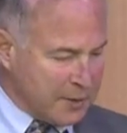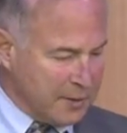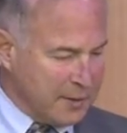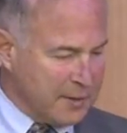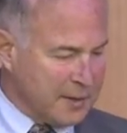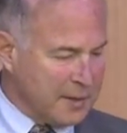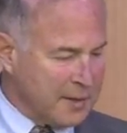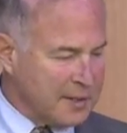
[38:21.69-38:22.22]

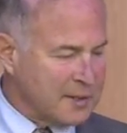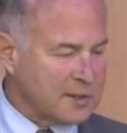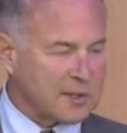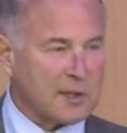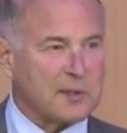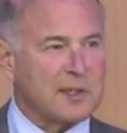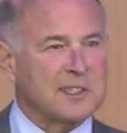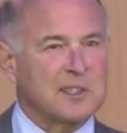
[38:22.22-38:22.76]
Let's
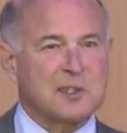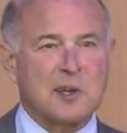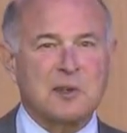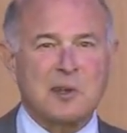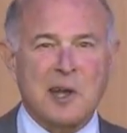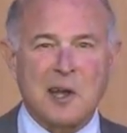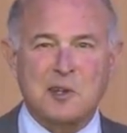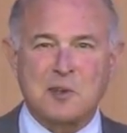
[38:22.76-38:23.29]
get the, let's get
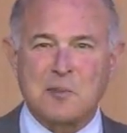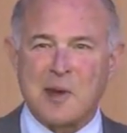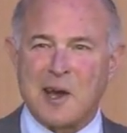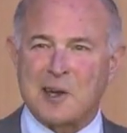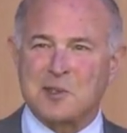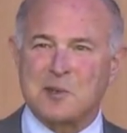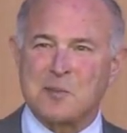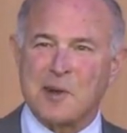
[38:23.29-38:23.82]
the age of
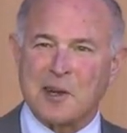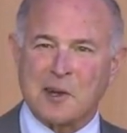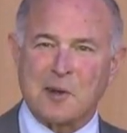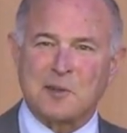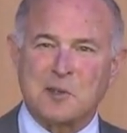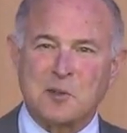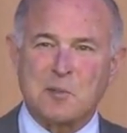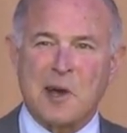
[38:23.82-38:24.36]
Madison back
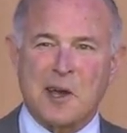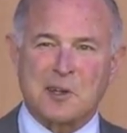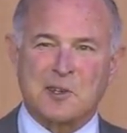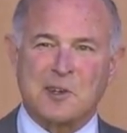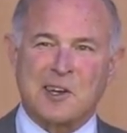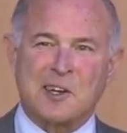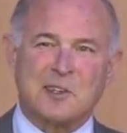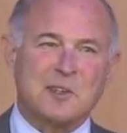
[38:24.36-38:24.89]
up. This is
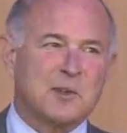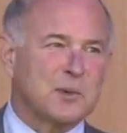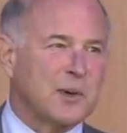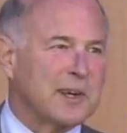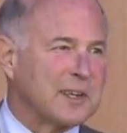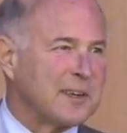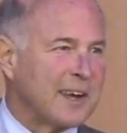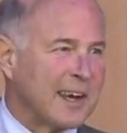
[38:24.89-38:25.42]
Madison, eighteen
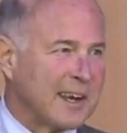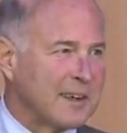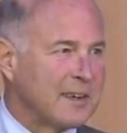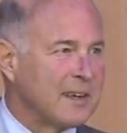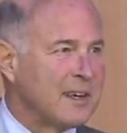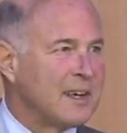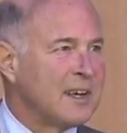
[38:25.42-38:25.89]
twenty-nine.